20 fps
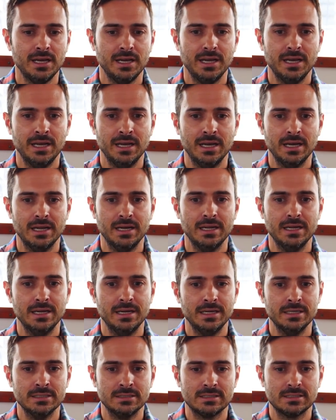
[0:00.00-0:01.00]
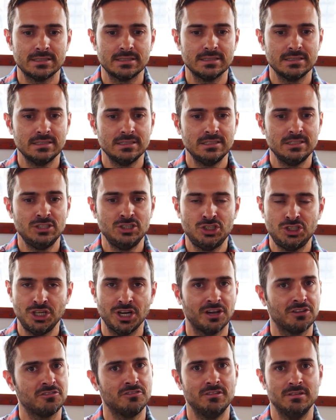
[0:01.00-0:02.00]
And it's
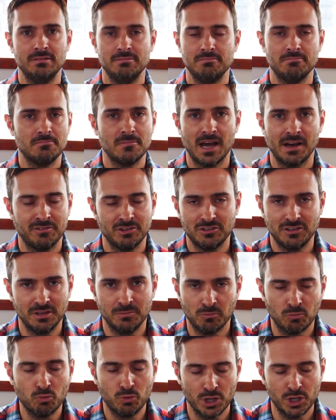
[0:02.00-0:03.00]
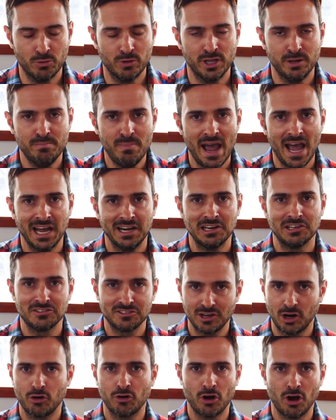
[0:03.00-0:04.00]
just obviously really, really bad to
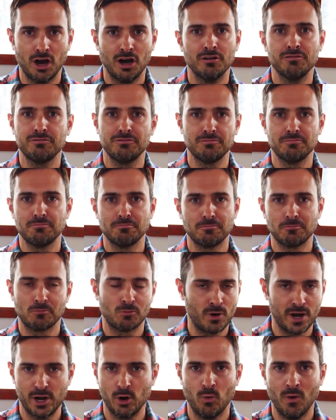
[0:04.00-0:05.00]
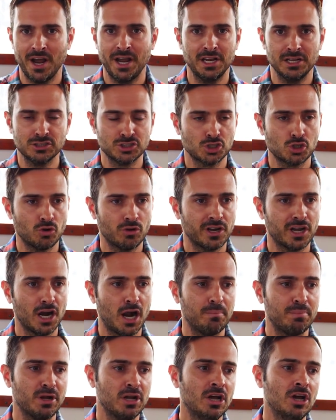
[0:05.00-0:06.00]
start off right away and screwing it
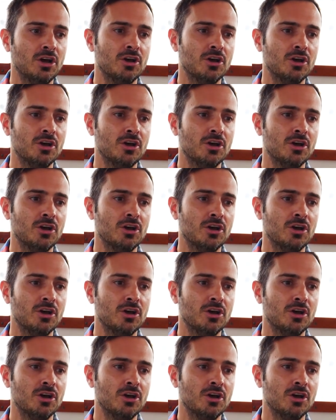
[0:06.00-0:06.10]
up.